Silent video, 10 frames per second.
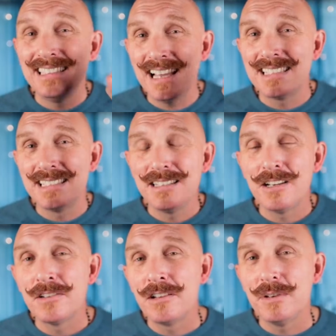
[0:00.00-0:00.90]
In that
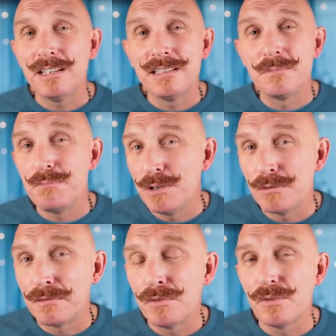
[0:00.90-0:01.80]
scenario, it is
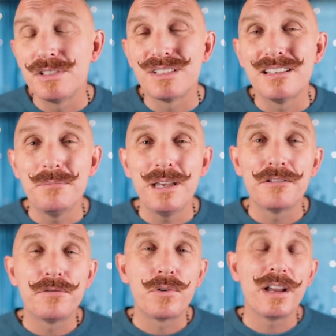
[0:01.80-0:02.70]
beautiful. This can
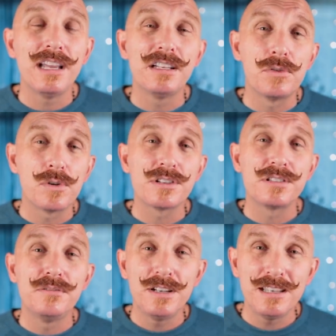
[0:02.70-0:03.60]
make for a
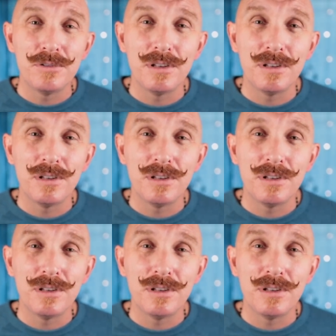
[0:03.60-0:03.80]
gorgeous video